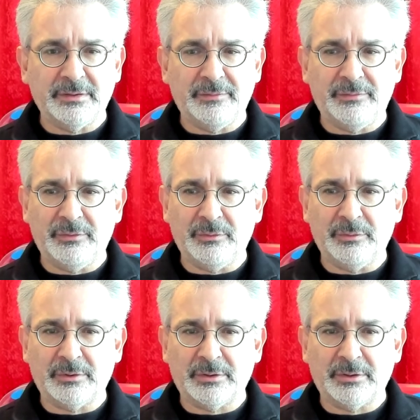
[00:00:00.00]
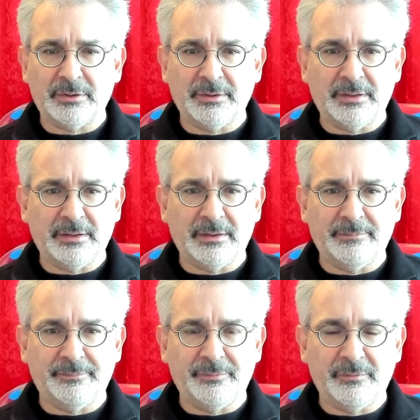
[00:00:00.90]
If you are
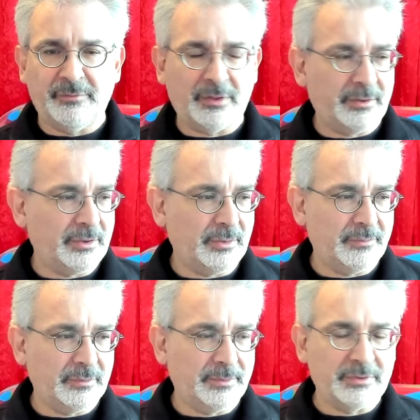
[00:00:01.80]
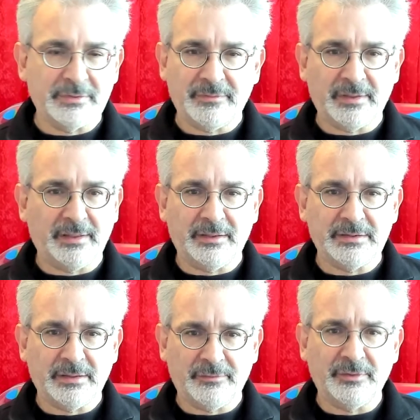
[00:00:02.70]
very comfortable just flying
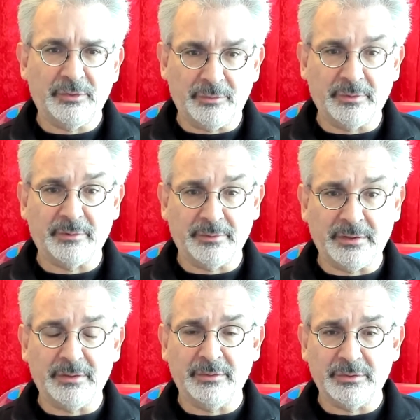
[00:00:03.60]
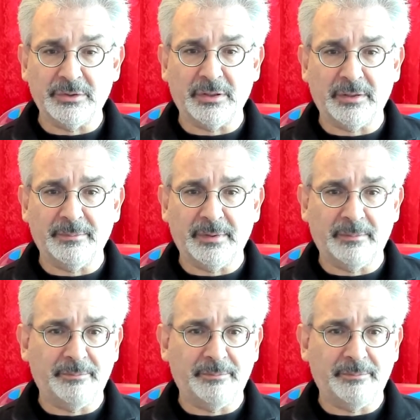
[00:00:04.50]
yourself and you're doing a really good job,